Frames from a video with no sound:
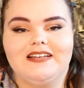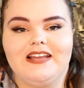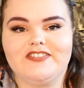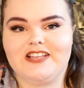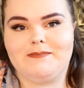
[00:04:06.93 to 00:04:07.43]

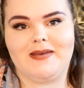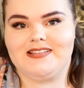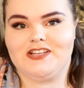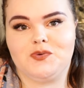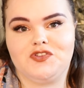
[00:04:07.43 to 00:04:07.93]
leave us a
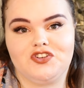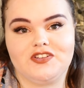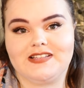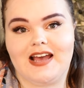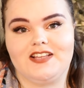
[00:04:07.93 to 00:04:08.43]
message with your
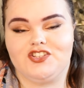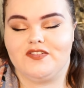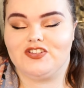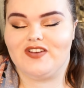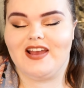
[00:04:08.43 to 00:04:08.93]
size and your
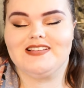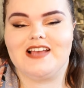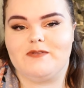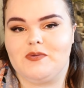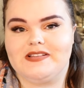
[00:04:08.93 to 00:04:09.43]
address,
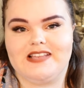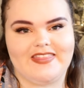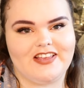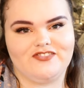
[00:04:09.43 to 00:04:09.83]
and we will send that